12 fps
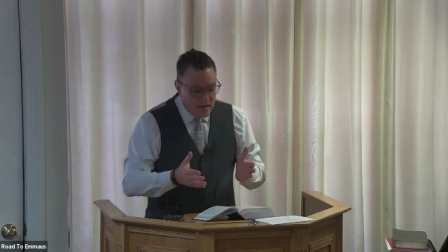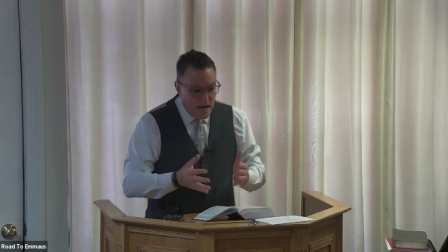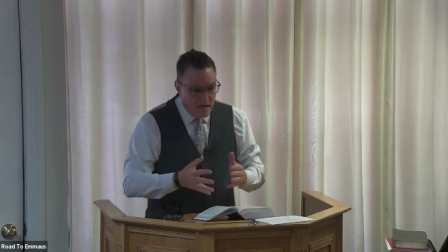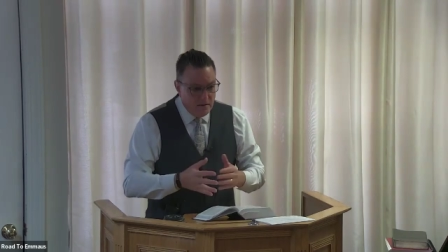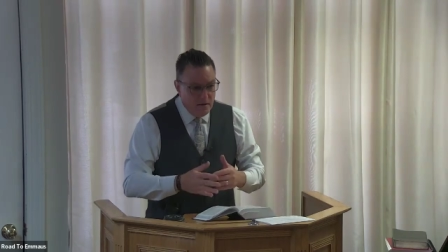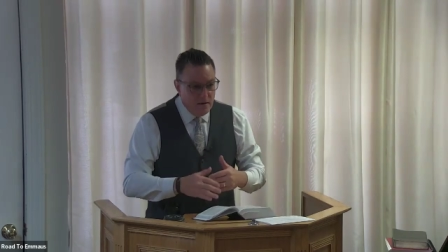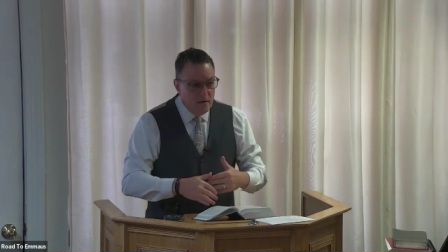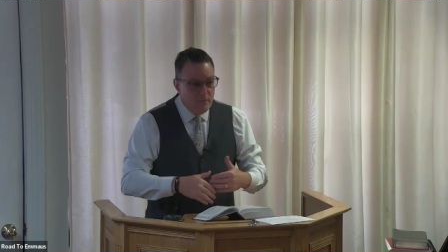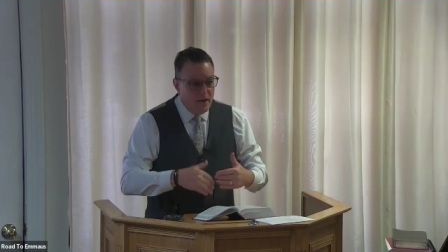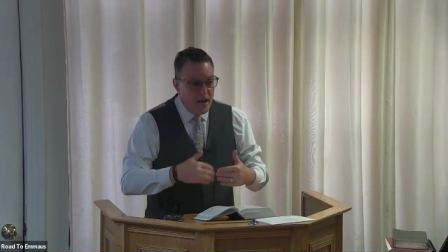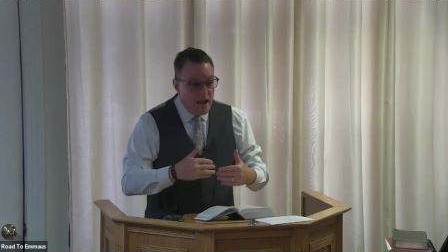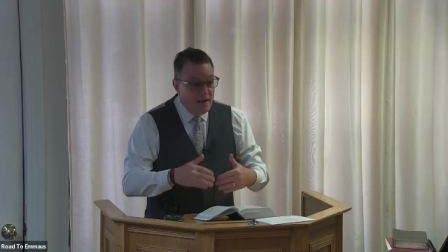Again,
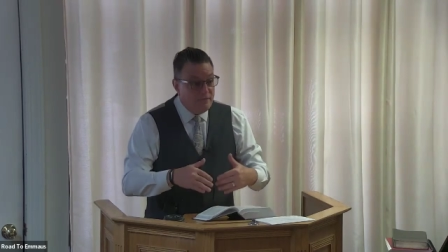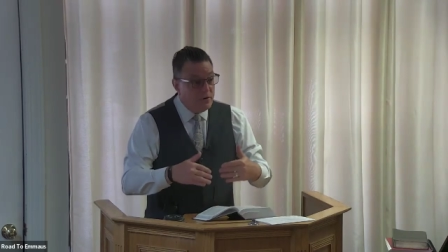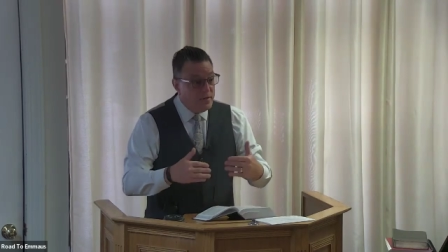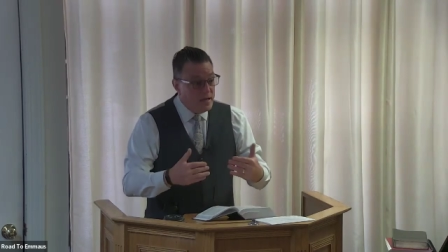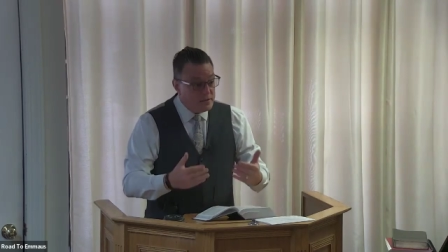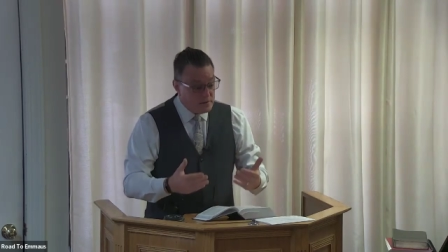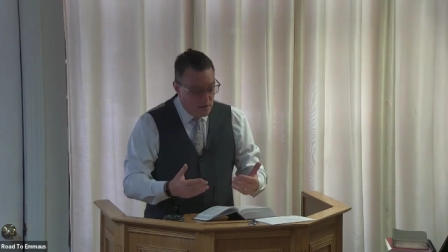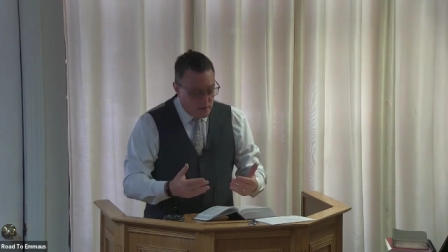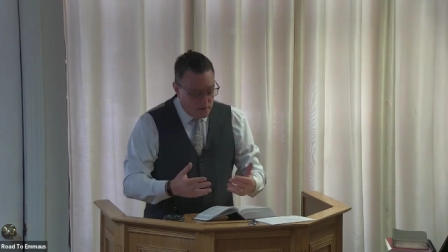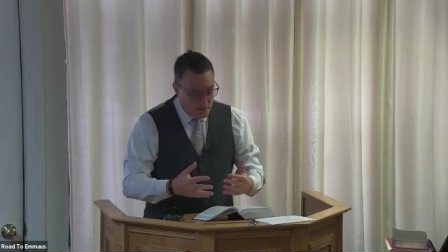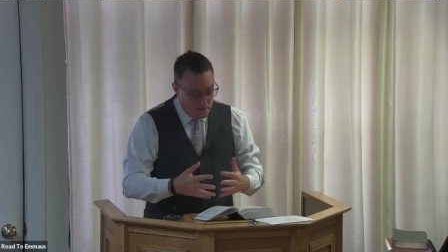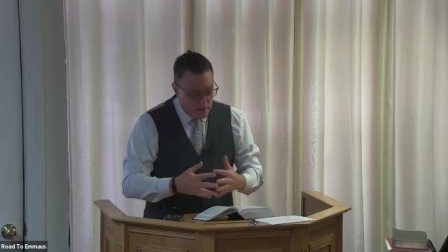behavior that's
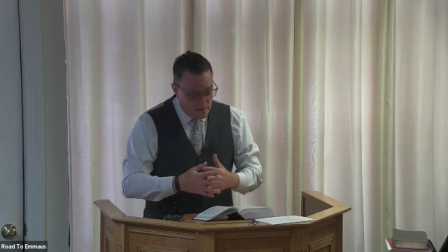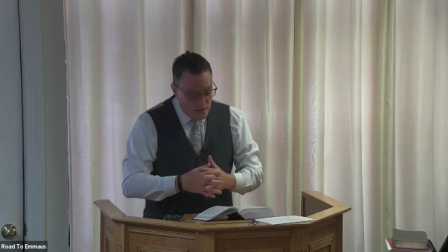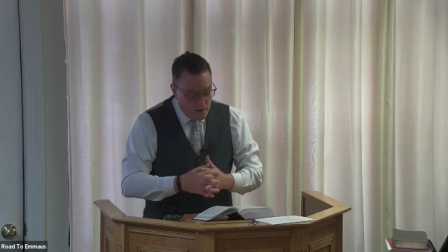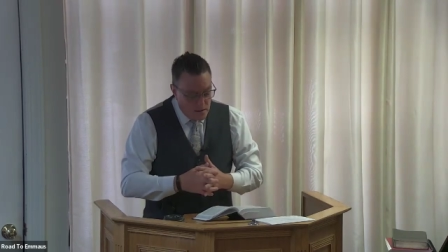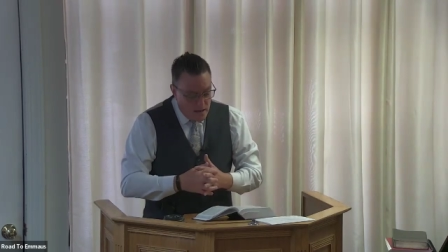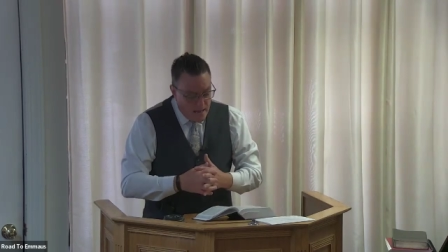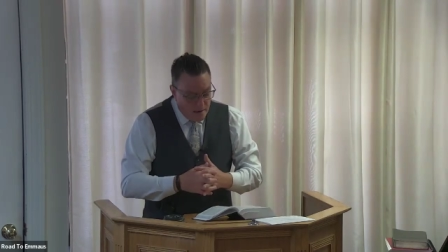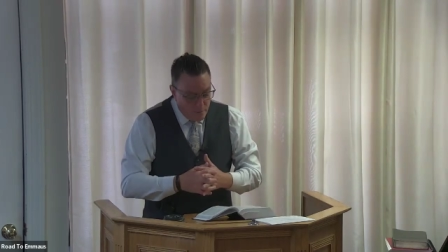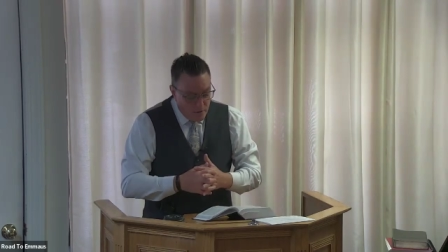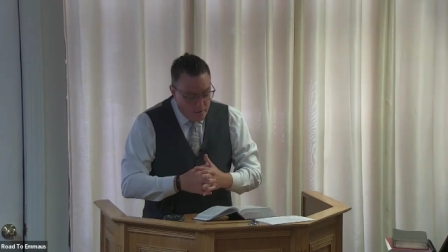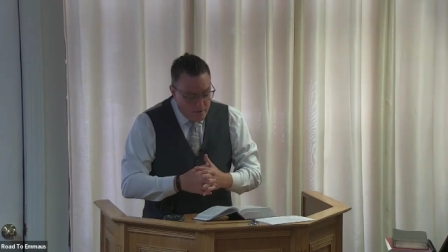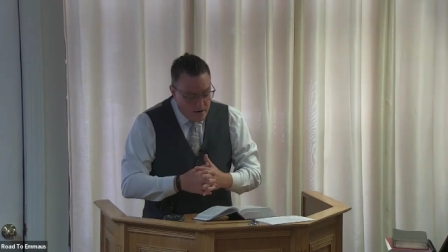learned. I
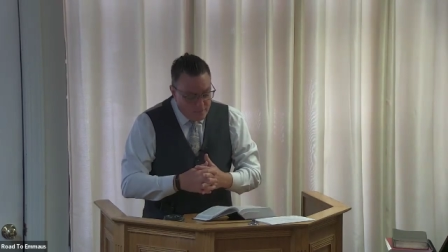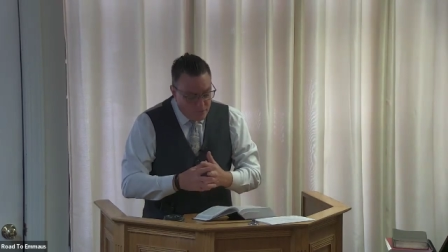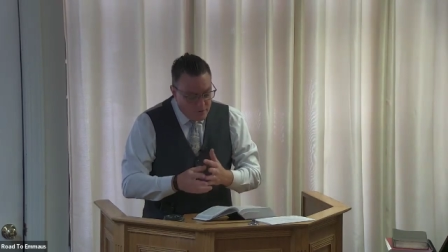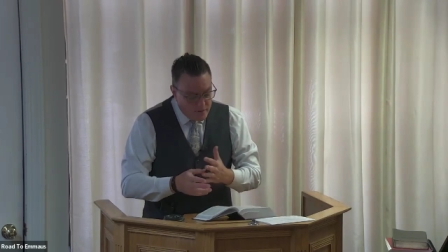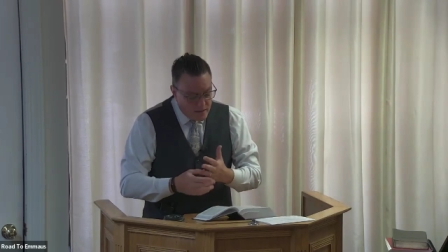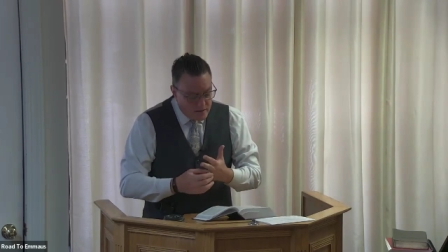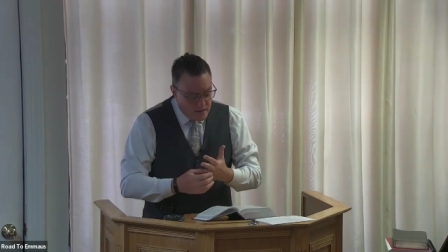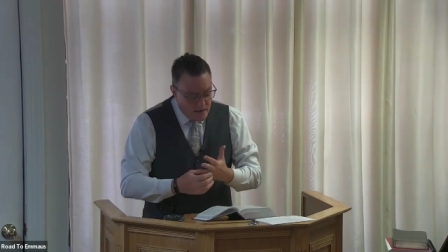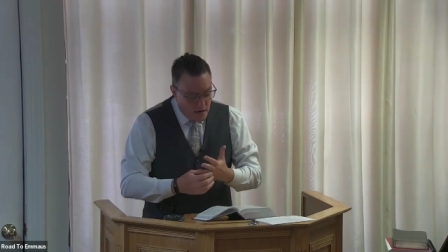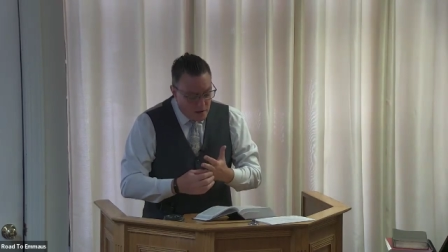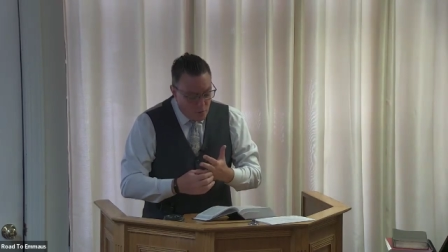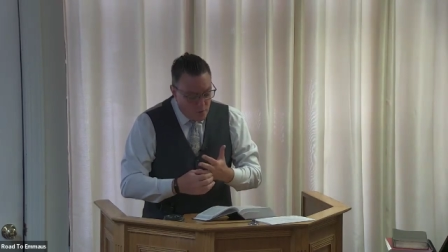will therefore that the
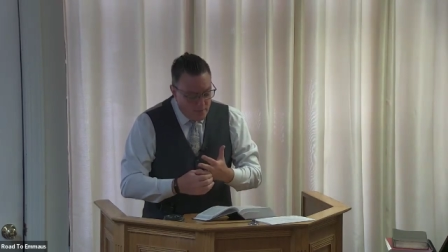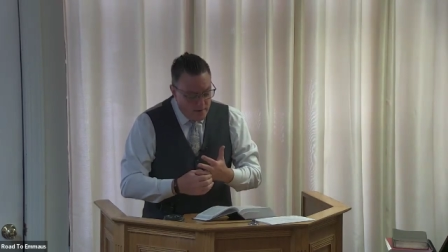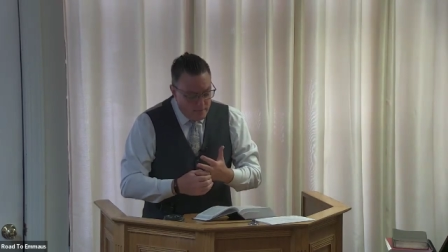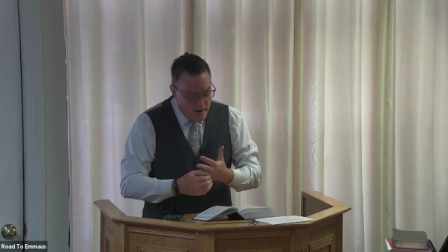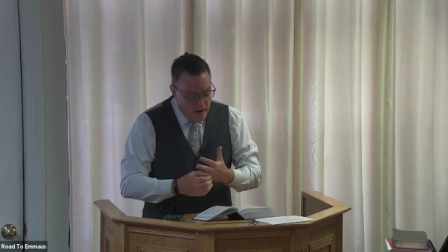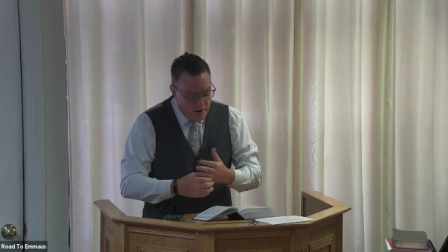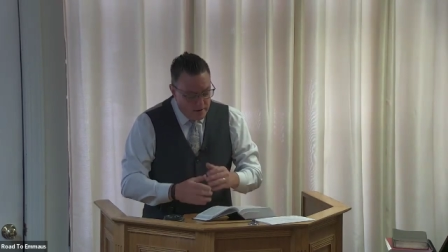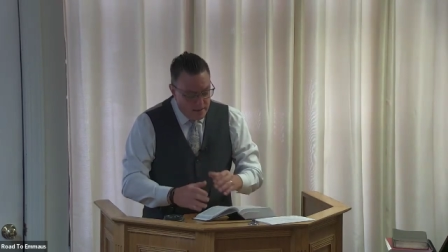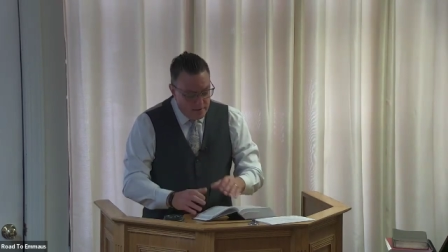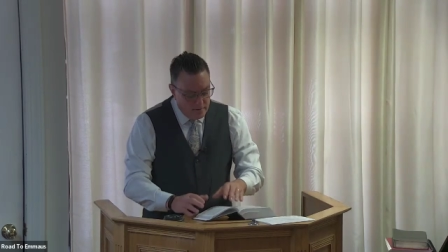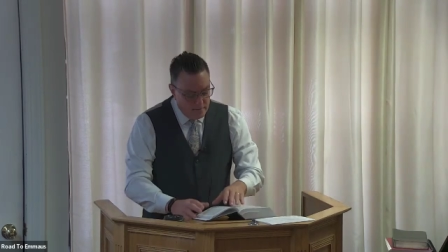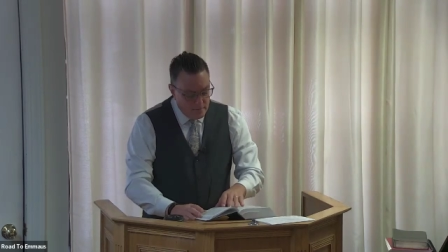young women
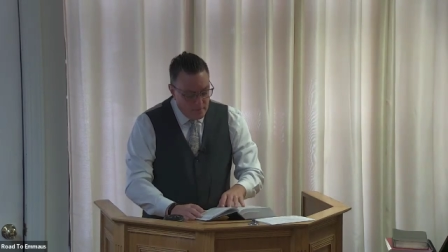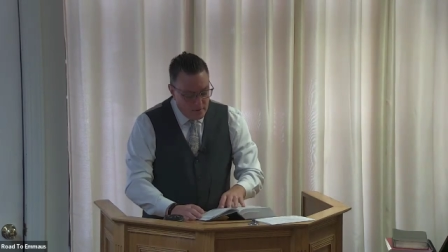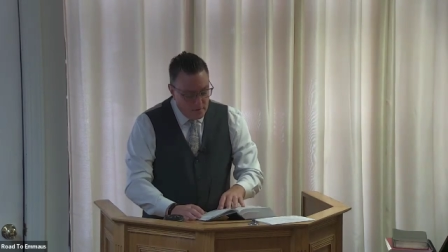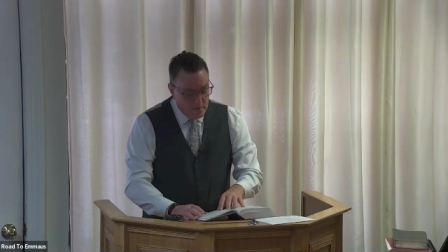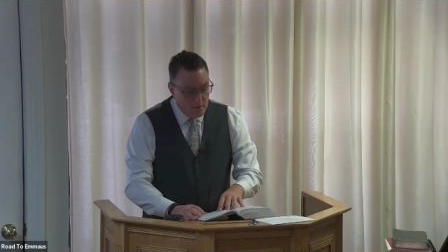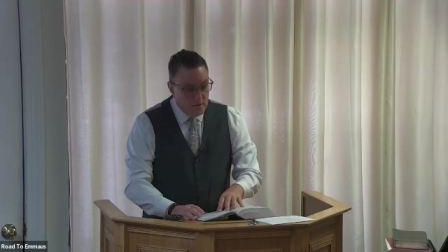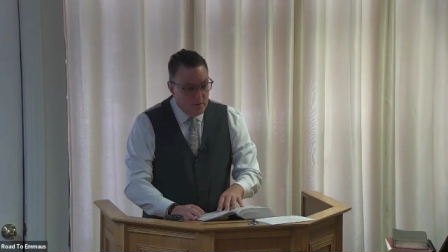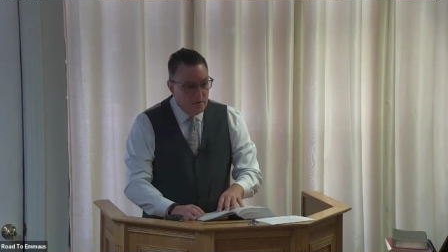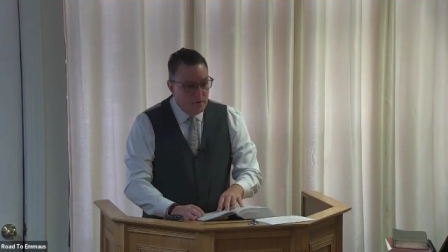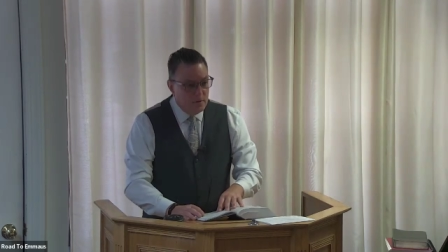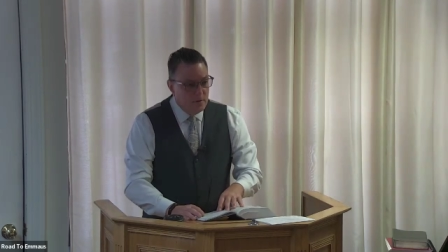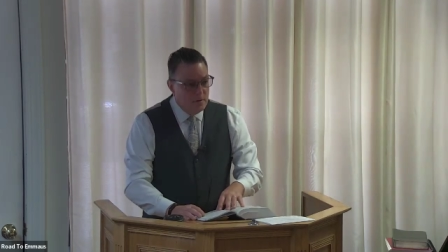marry,
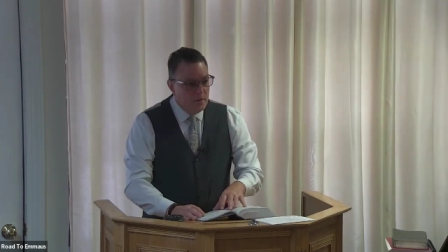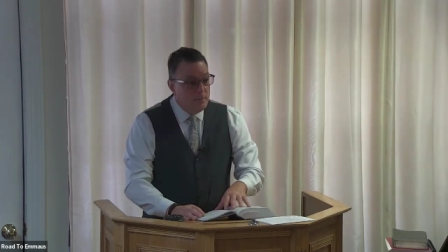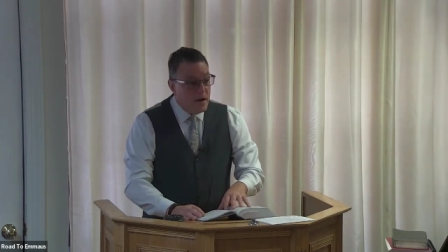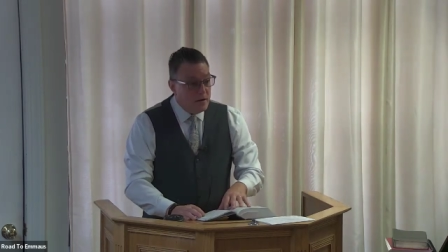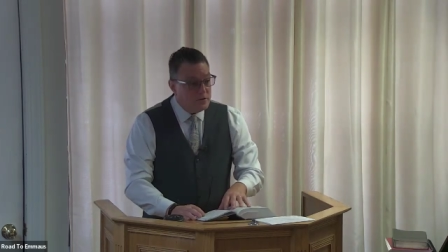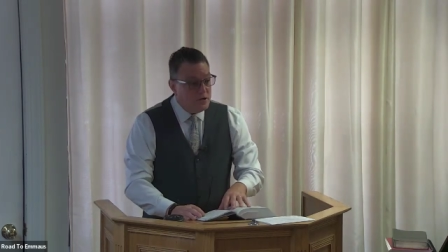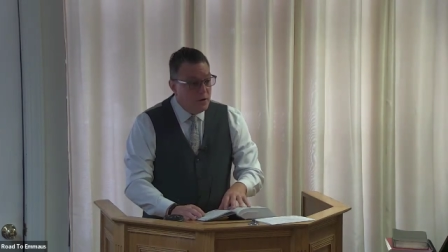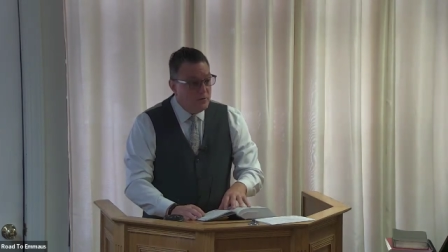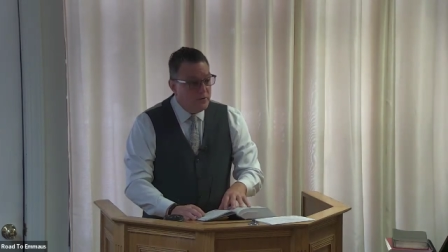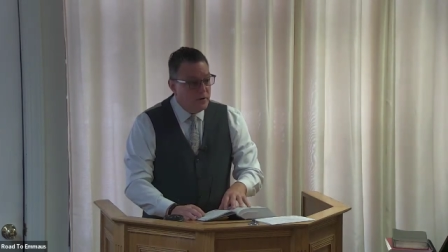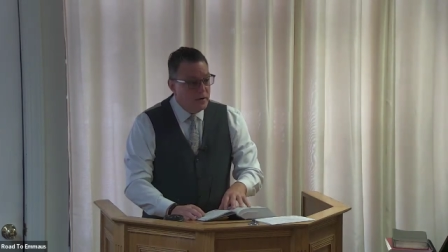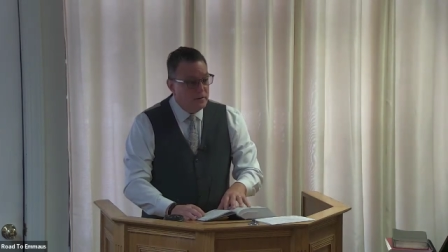bear
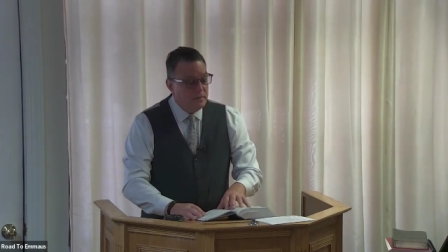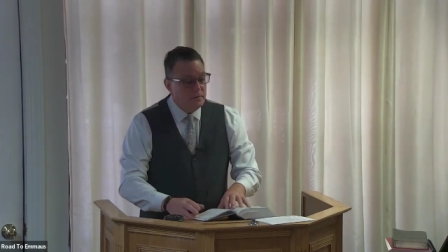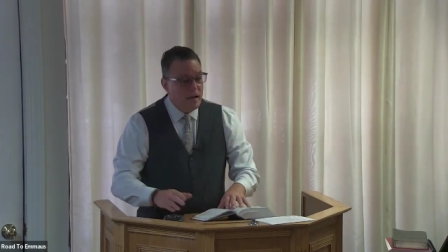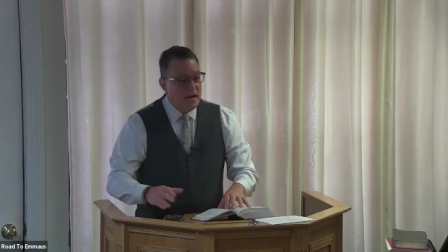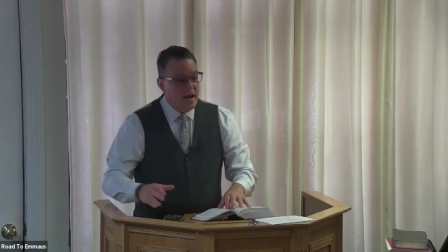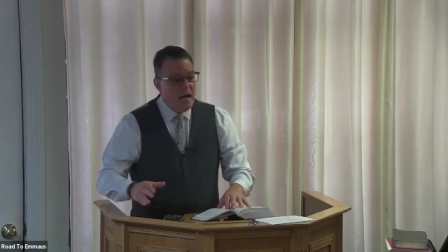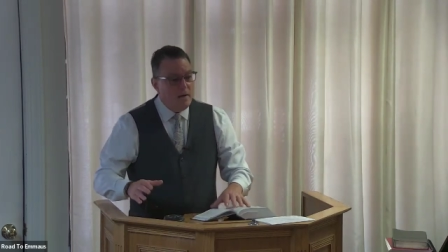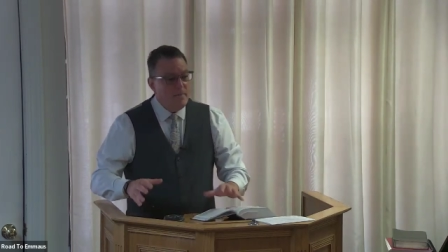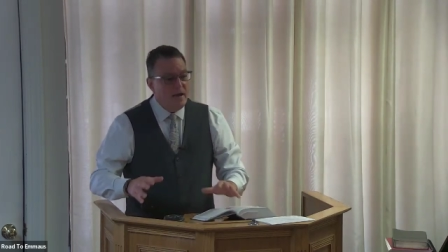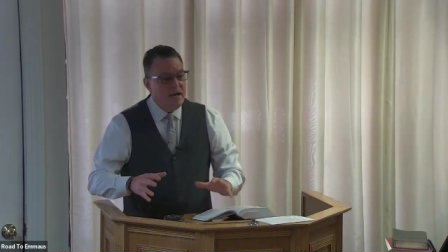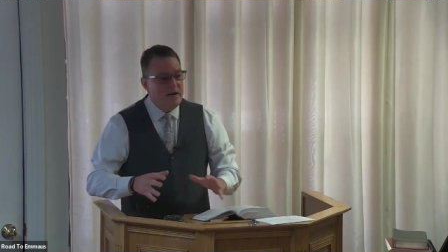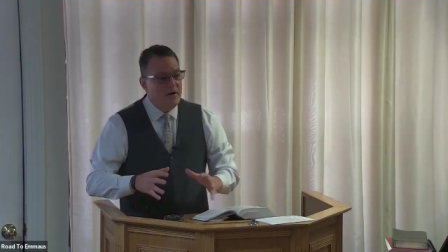children. And how
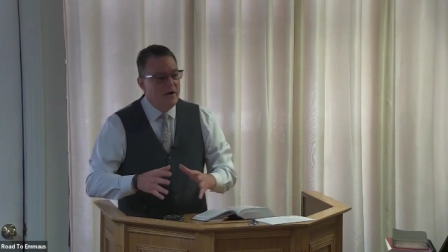many